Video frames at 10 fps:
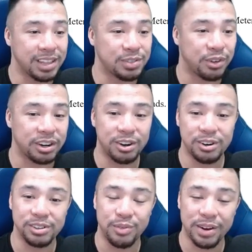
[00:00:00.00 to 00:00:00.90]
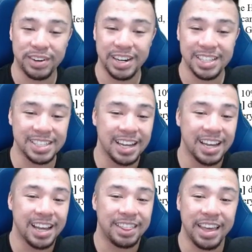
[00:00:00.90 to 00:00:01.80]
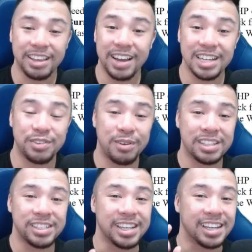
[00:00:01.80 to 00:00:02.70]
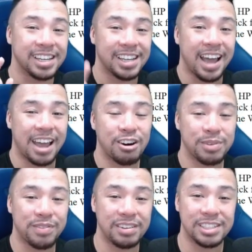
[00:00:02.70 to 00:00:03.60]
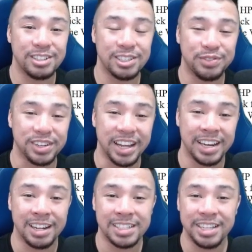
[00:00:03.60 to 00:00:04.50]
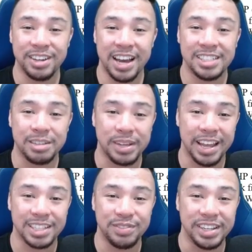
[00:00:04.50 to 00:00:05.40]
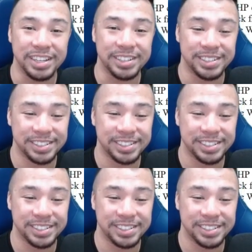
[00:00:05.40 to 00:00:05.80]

this for your own reference. Thank you guys for watching. I hope you found this useful and I'll see you guys in my next video.